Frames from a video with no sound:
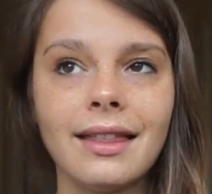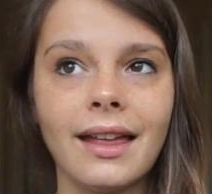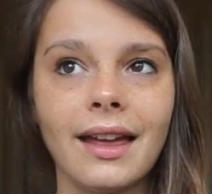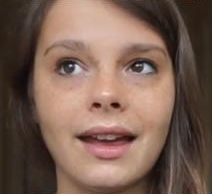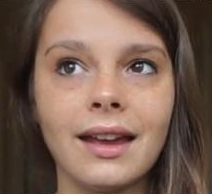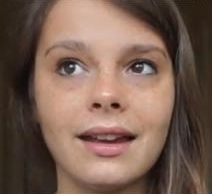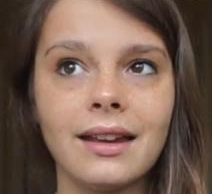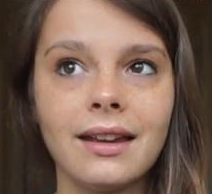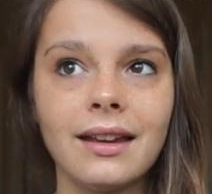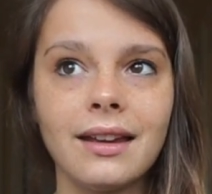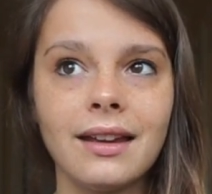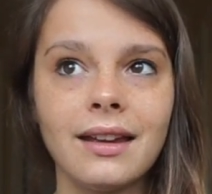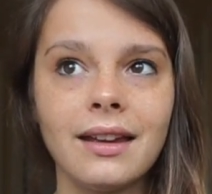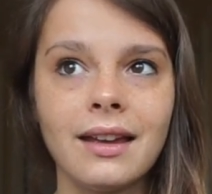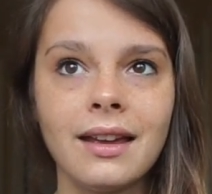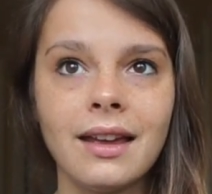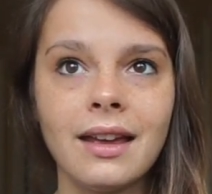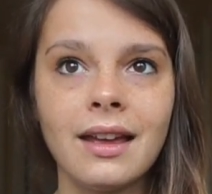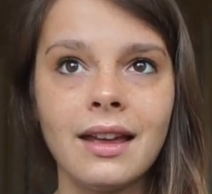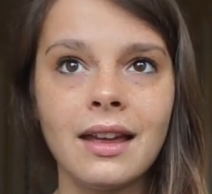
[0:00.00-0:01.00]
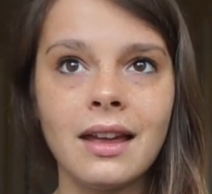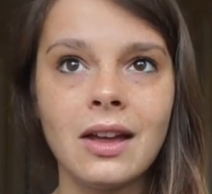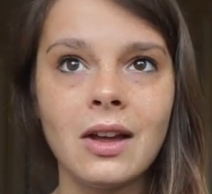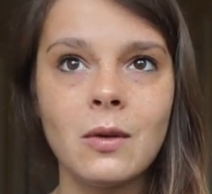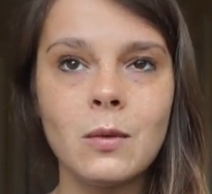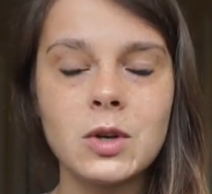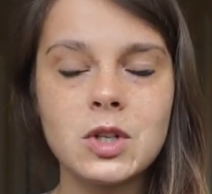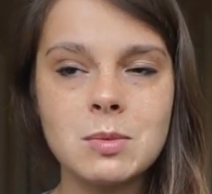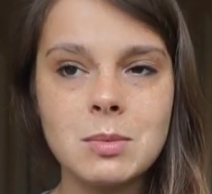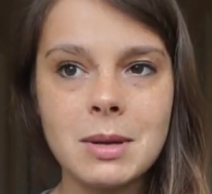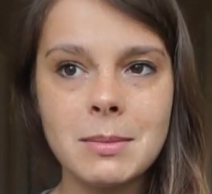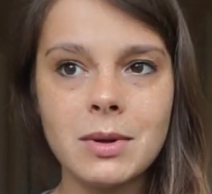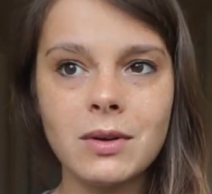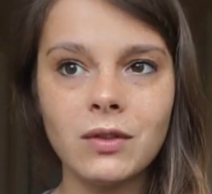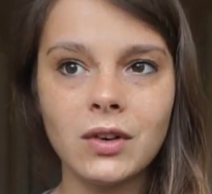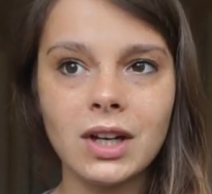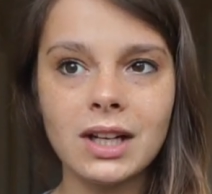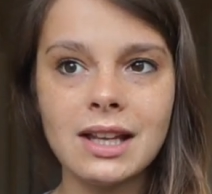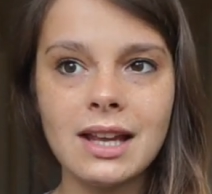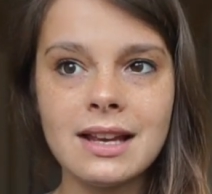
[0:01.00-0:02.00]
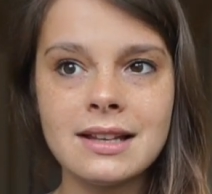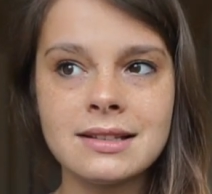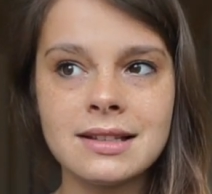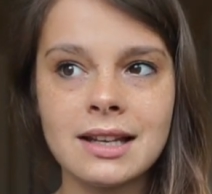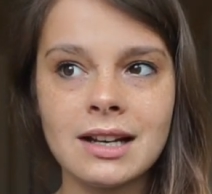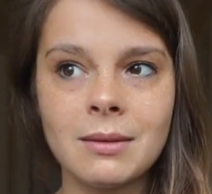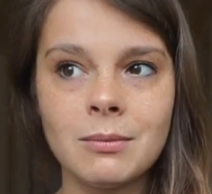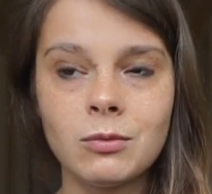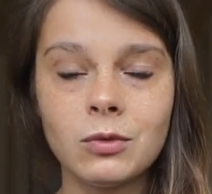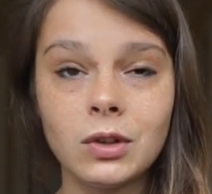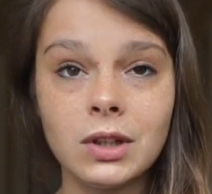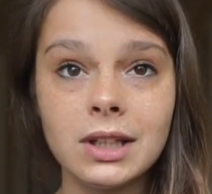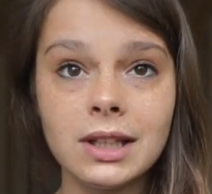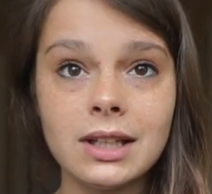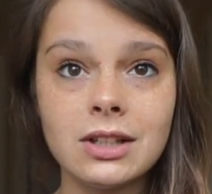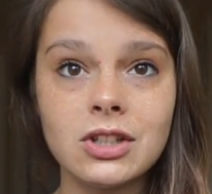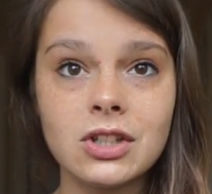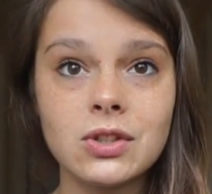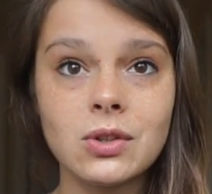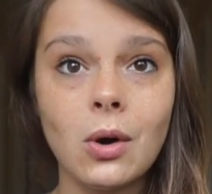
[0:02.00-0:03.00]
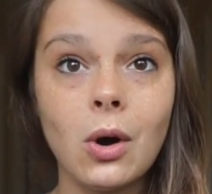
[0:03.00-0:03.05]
Like, which made me realize that I'm really just